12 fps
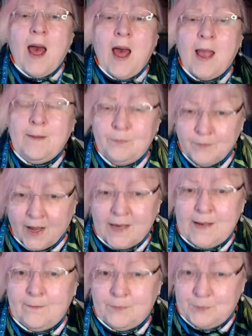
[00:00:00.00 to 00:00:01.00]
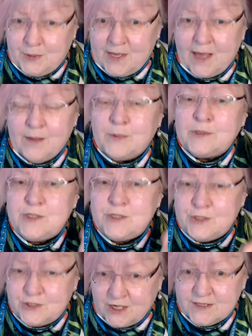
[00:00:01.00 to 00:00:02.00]
I might be able
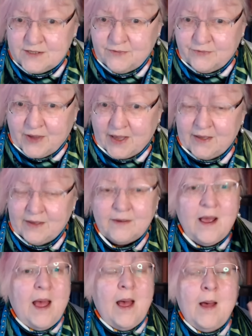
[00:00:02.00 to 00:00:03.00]
to justify it.